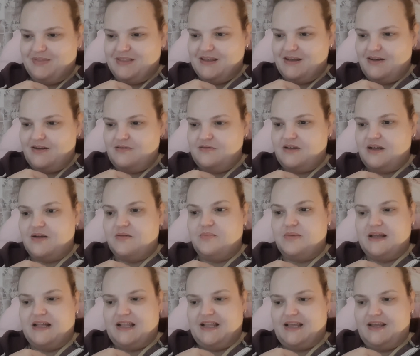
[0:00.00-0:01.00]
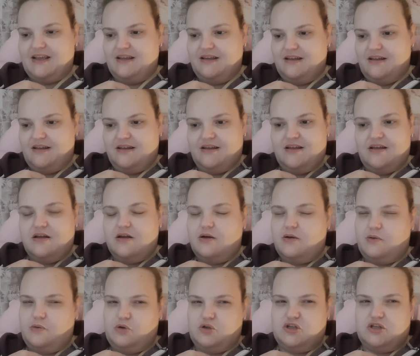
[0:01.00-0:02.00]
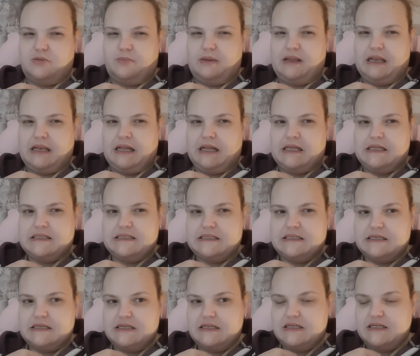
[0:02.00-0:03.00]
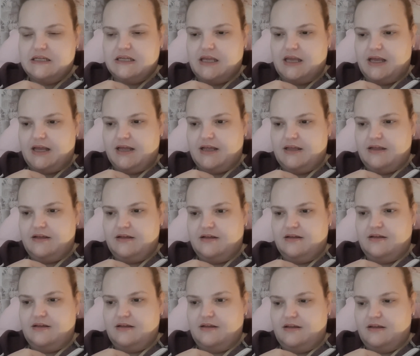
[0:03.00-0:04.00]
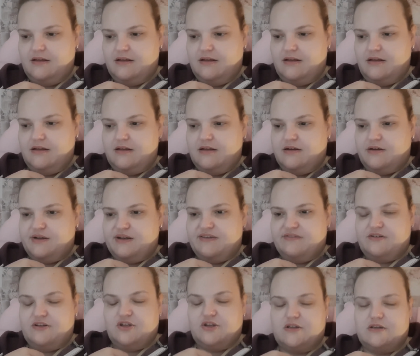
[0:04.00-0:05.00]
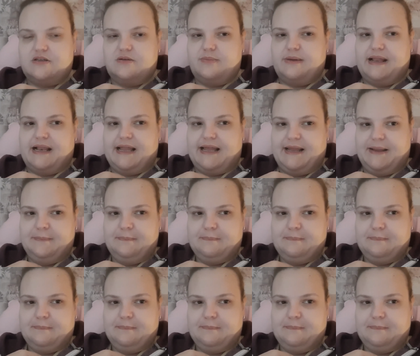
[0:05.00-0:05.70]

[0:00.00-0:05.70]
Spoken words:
Oh no, belly. Gotta wash the bellies. Yeah. I'll have a dirty belly.